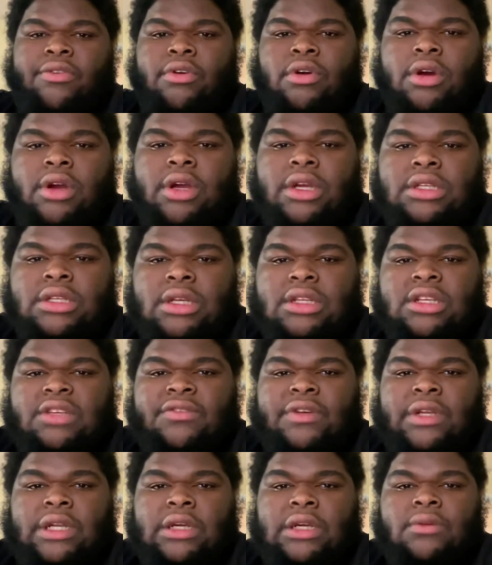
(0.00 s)
I start this
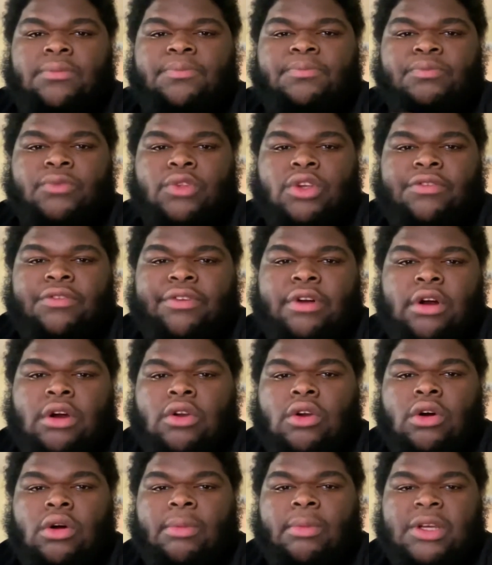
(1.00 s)
video, you can follow
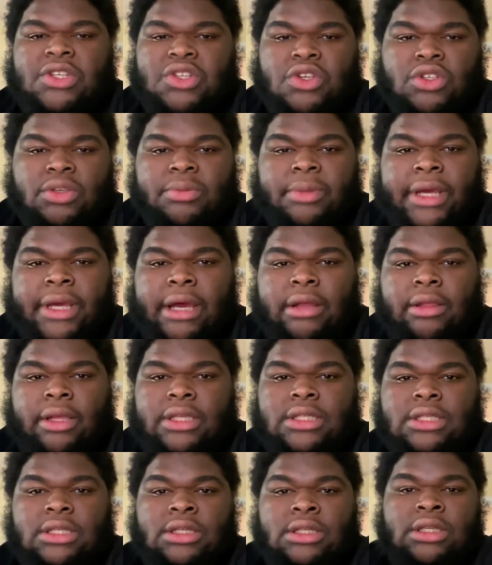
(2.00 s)
all my social media
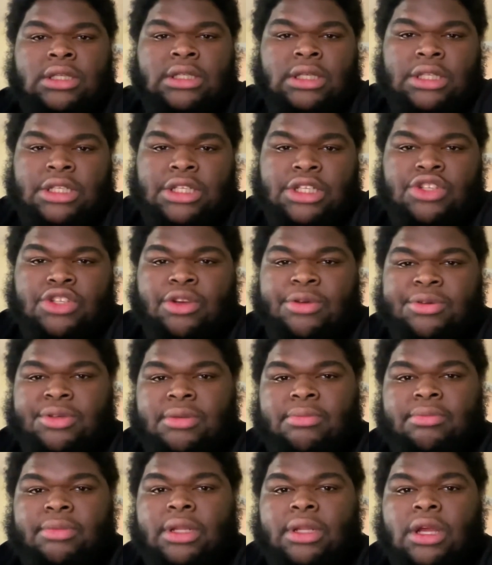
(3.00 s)
outlets. It's in the
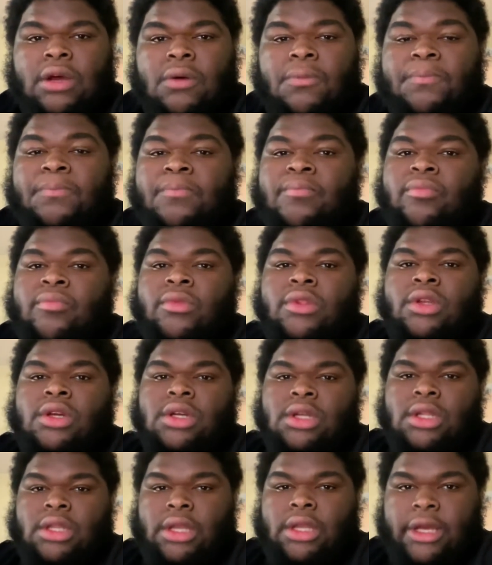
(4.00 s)
description below.
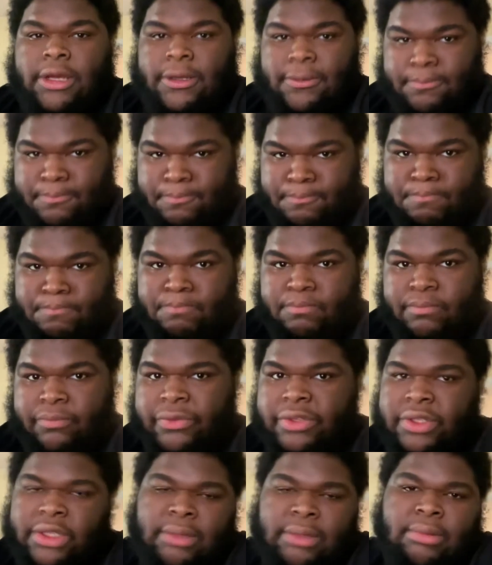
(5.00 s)
Now,
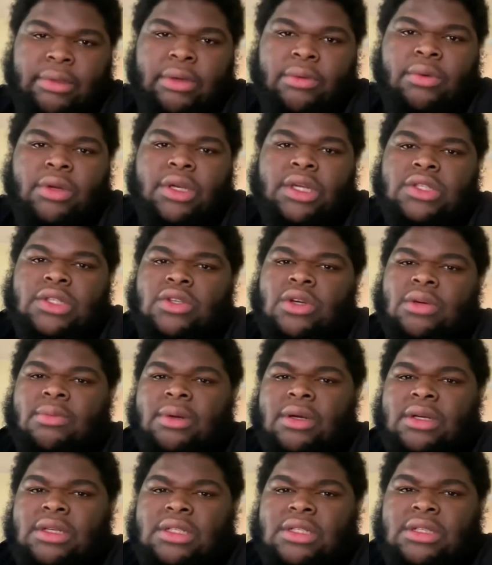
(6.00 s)
something I want to talk
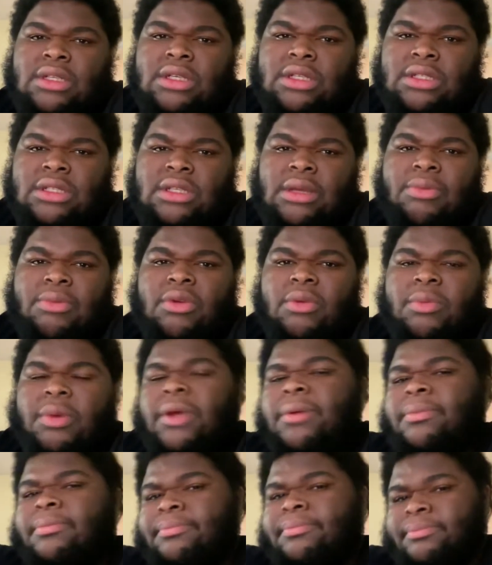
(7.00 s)
about is
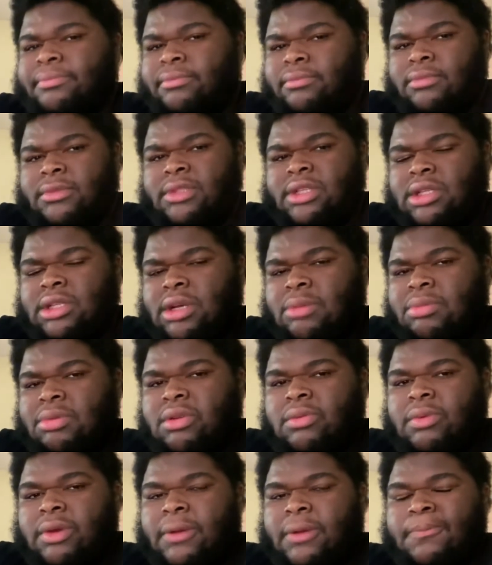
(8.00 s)
WB.
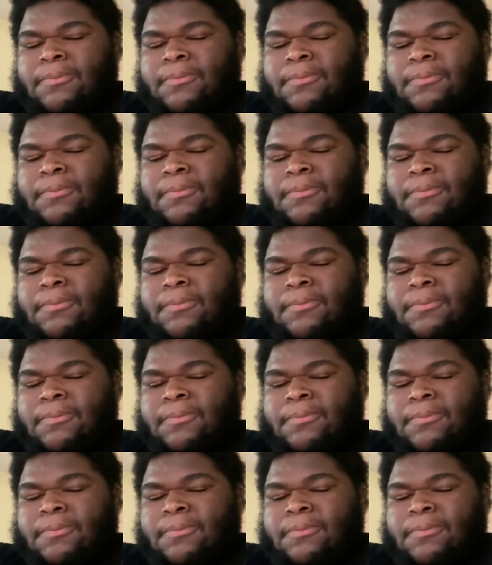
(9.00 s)
WB.